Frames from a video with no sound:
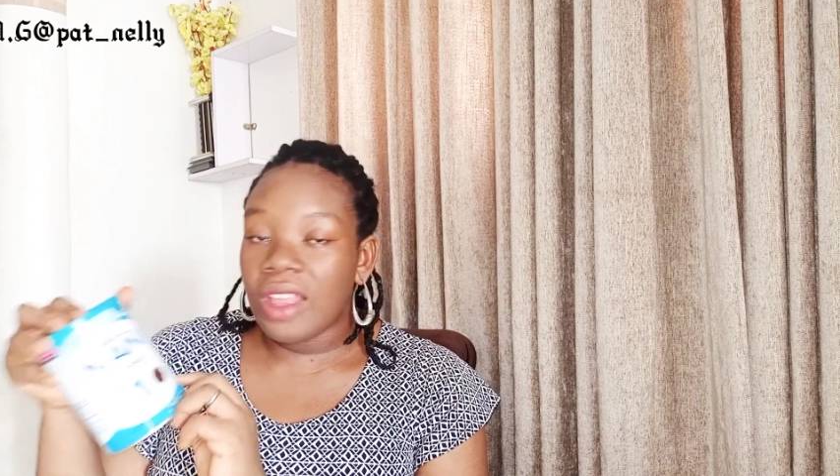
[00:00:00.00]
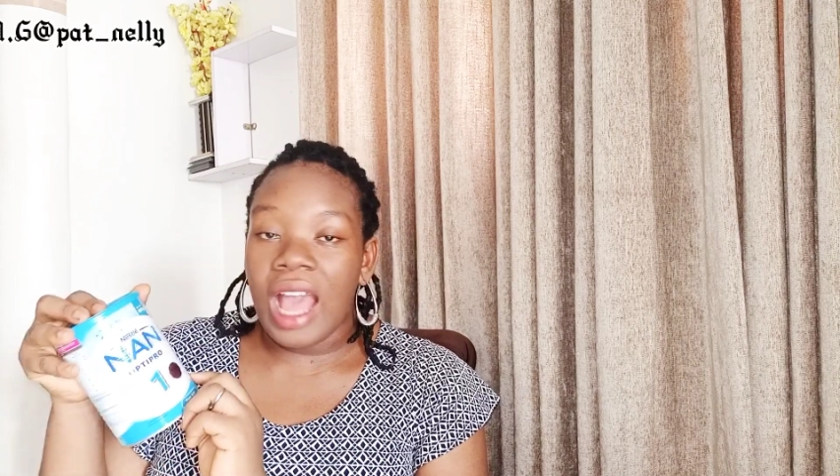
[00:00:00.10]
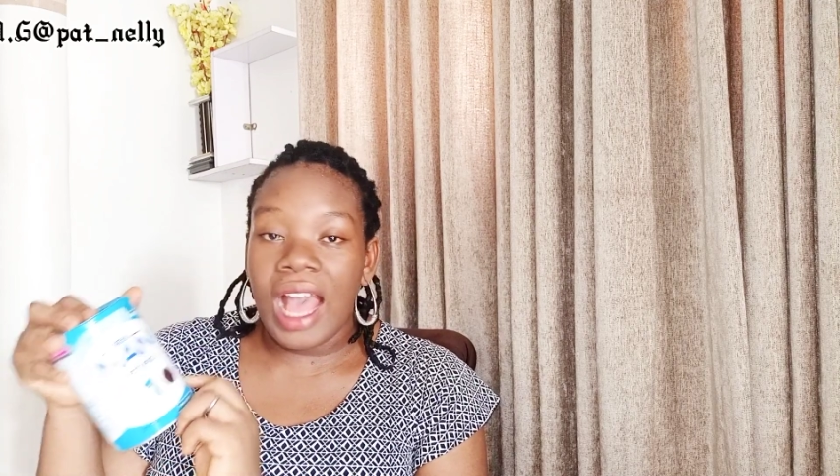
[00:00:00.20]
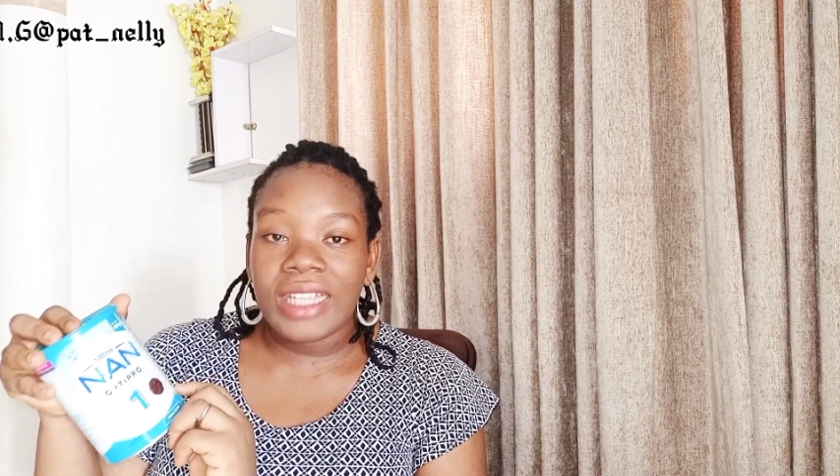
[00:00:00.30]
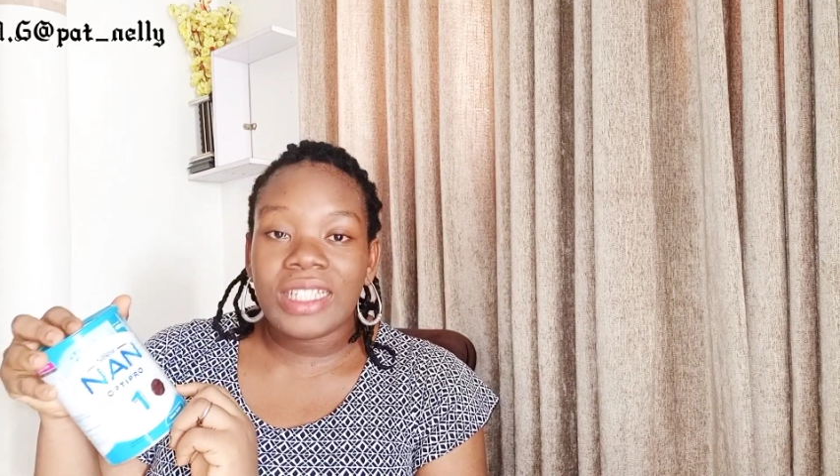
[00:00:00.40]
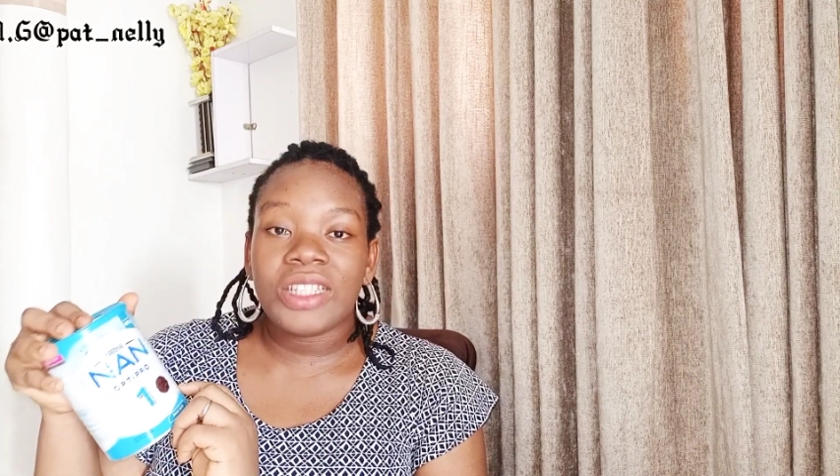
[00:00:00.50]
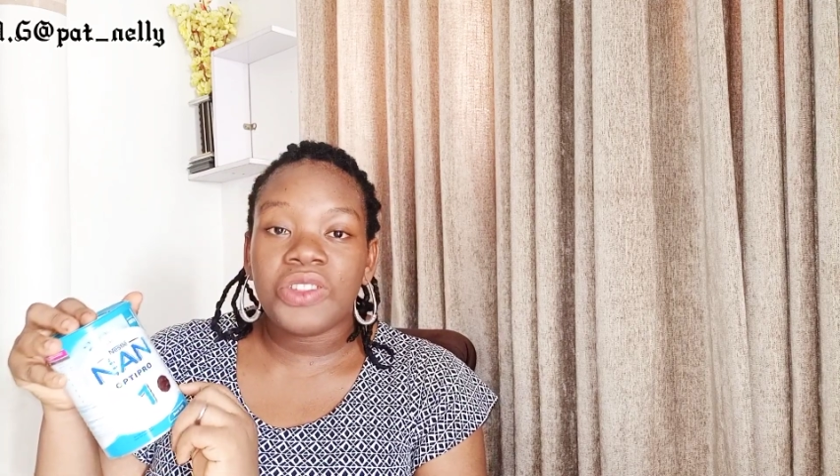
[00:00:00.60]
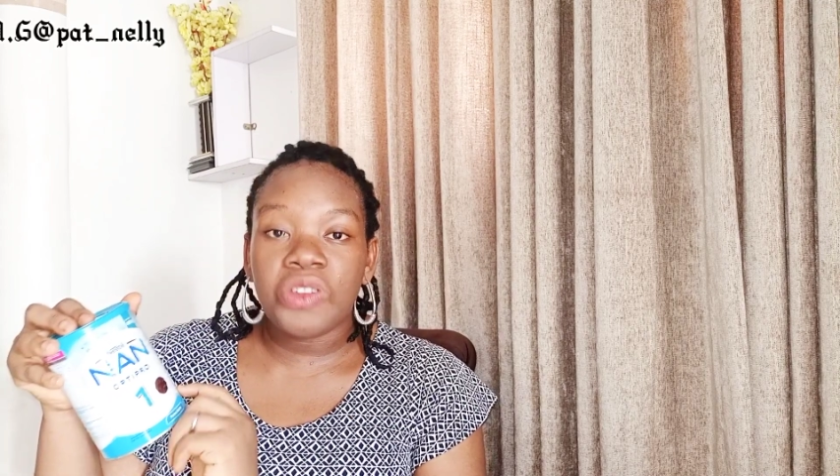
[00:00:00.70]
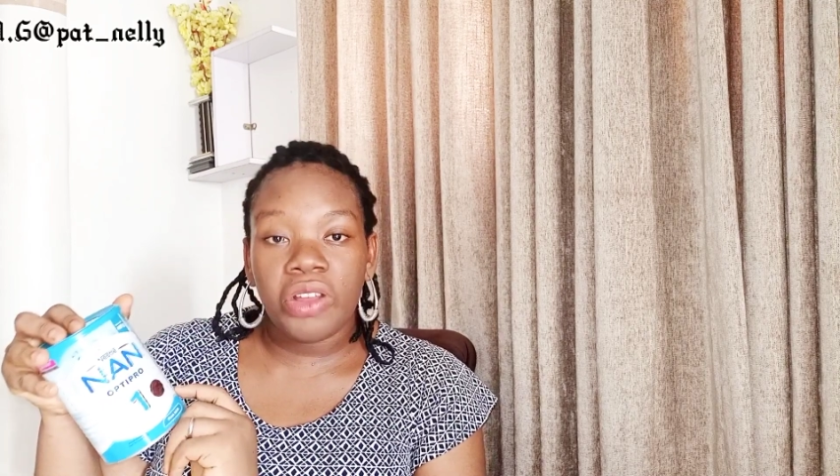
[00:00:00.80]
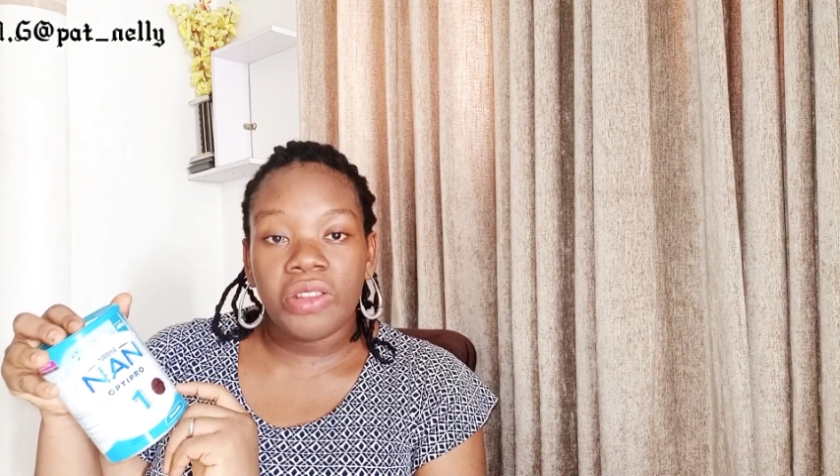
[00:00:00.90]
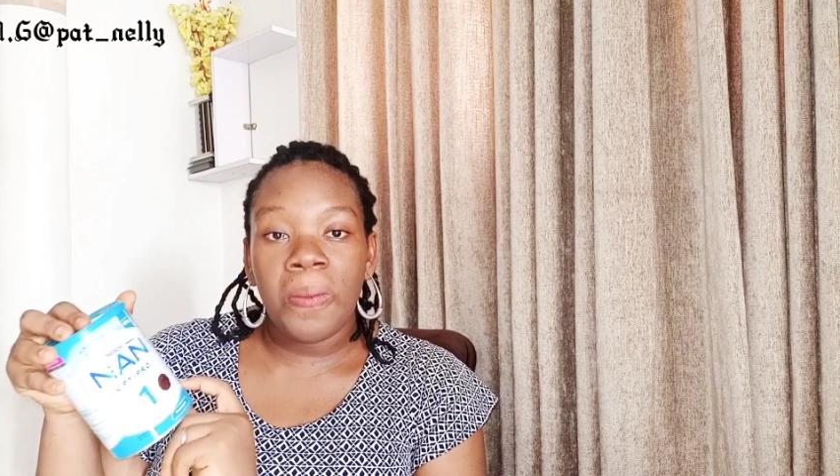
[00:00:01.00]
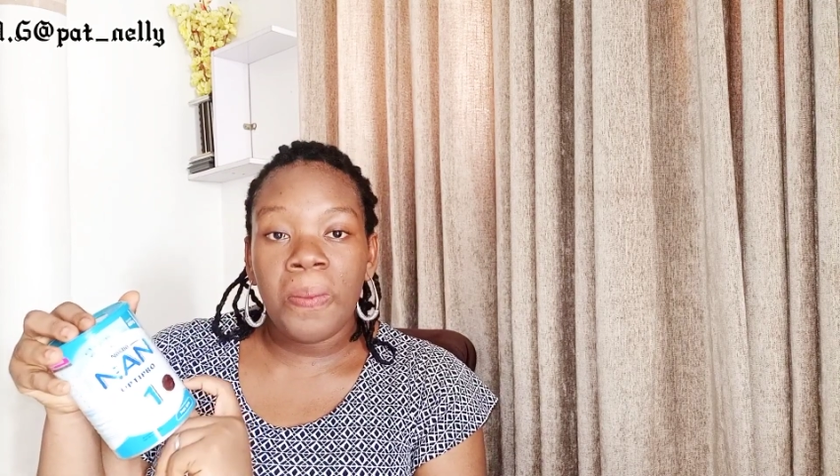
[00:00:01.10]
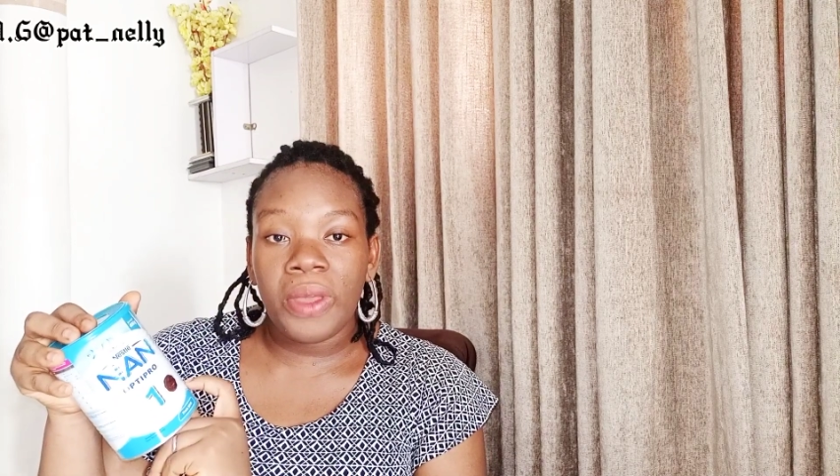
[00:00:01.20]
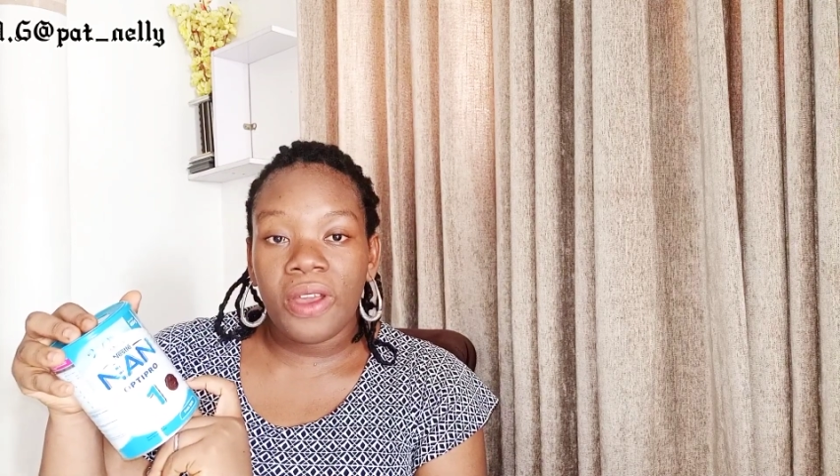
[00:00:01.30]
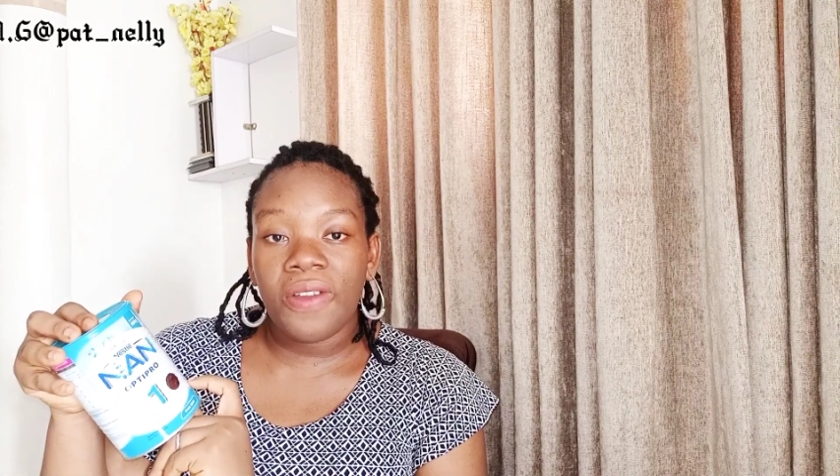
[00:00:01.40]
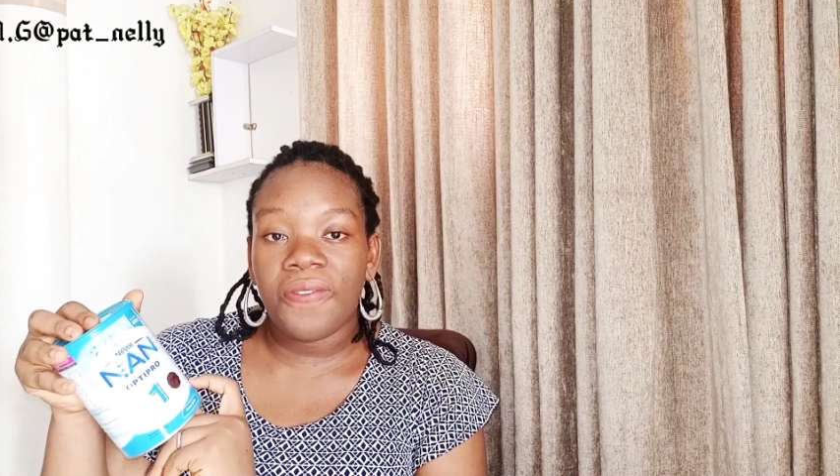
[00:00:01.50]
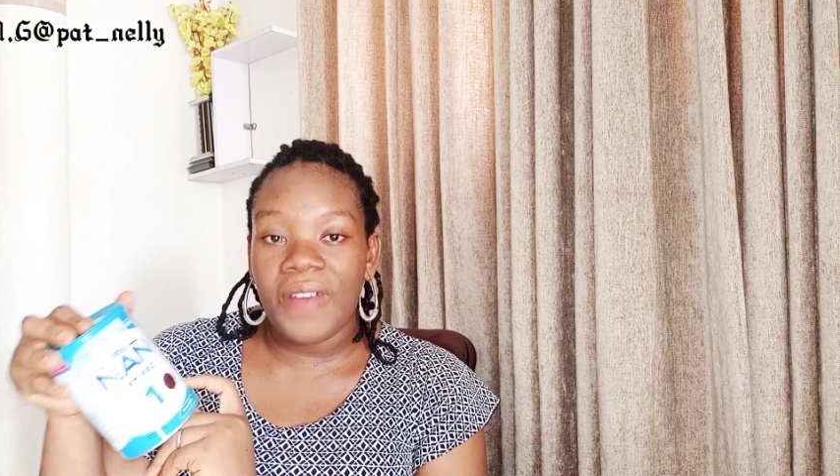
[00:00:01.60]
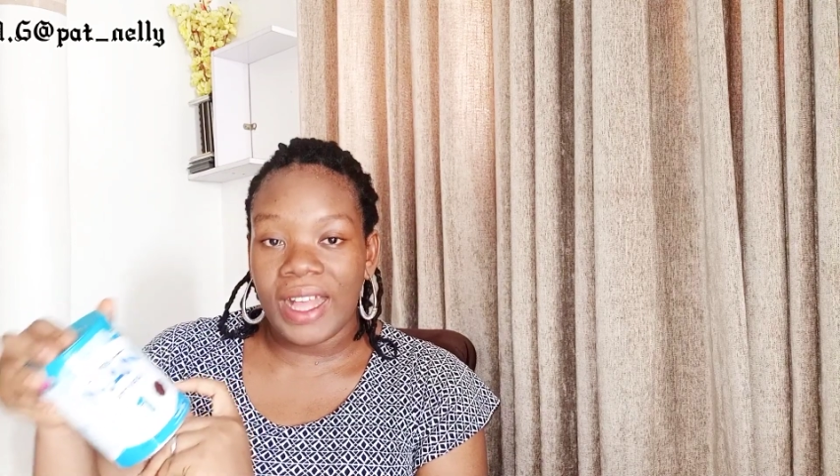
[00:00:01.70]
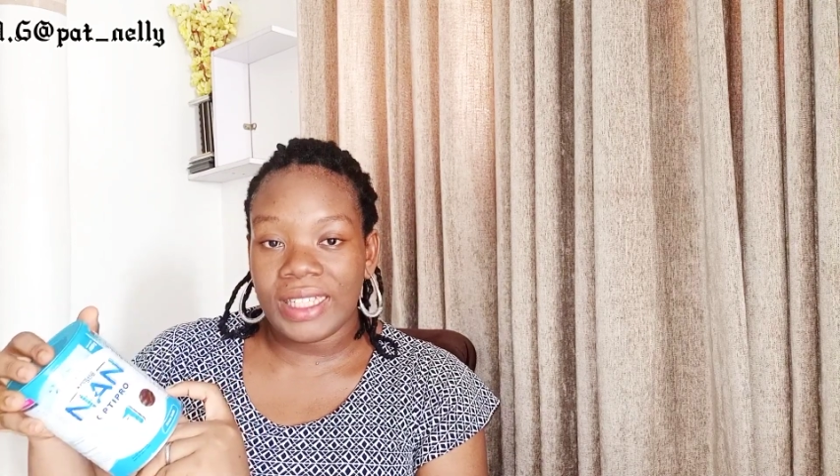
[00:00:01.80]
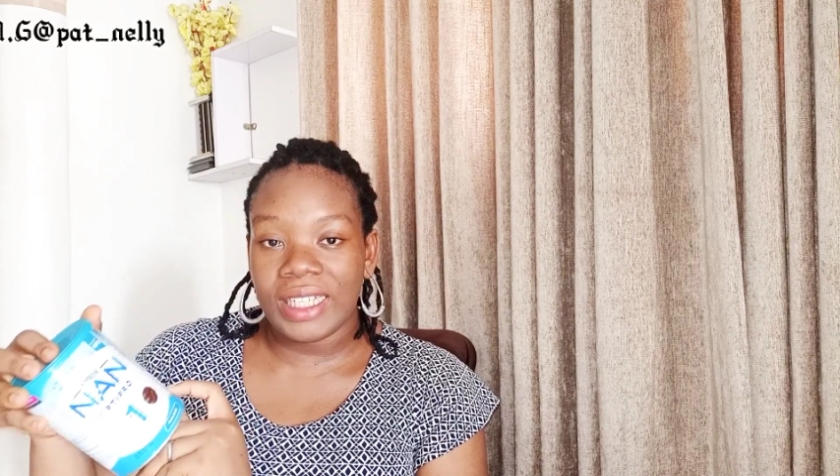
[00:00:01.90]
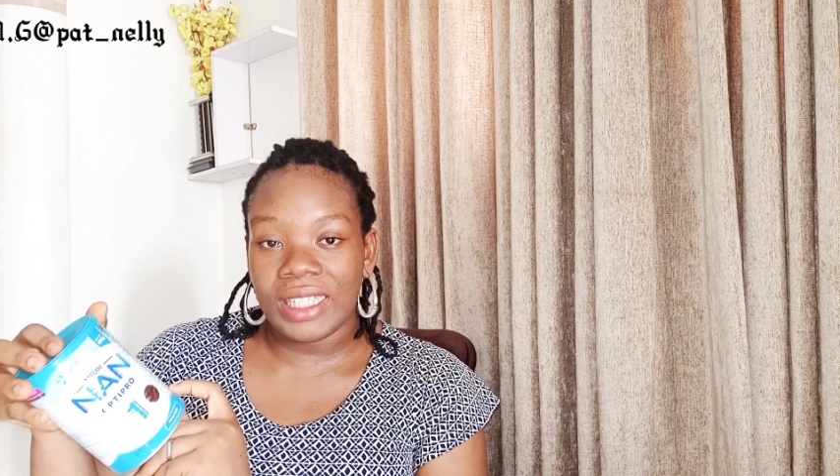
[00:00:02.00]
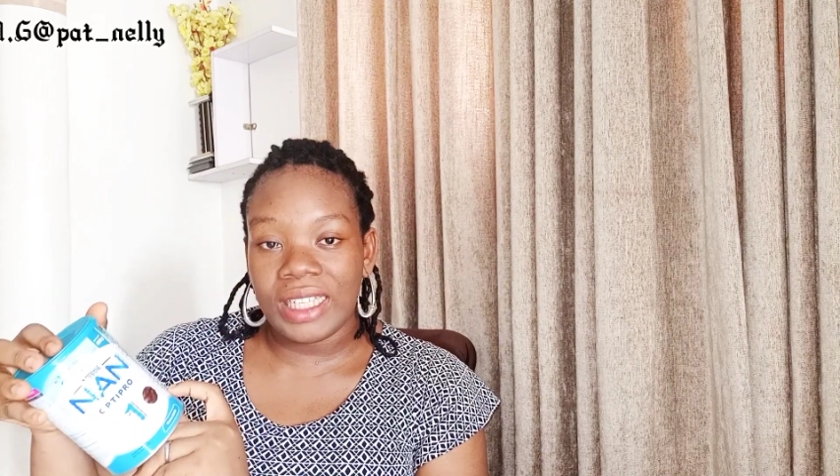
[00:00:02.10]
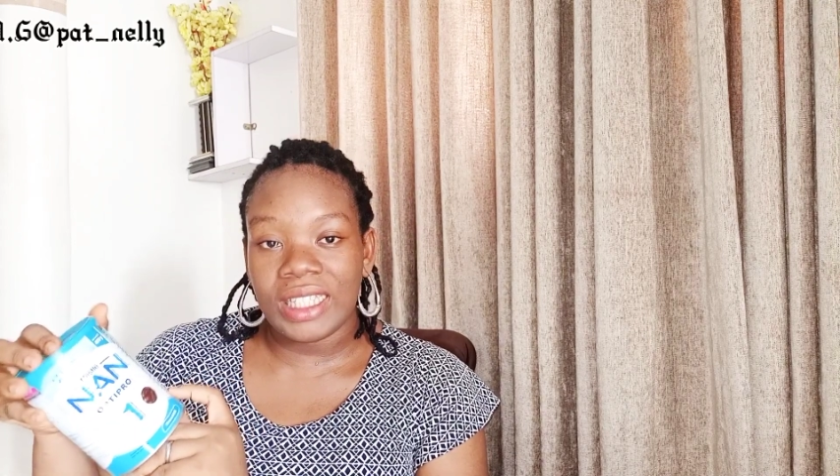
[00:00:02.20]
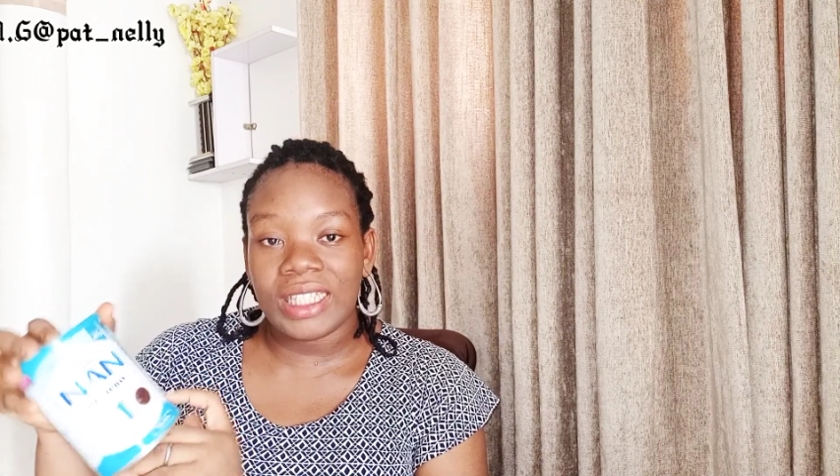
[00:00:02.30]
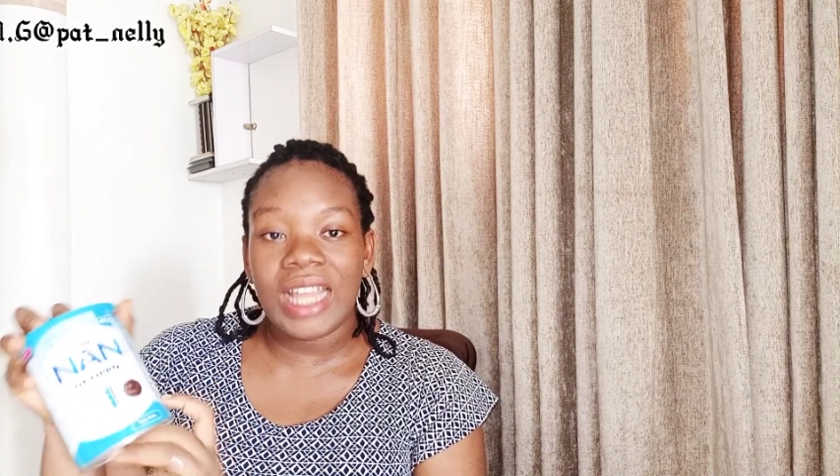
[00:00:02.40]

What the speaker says: has non-milk fat in it,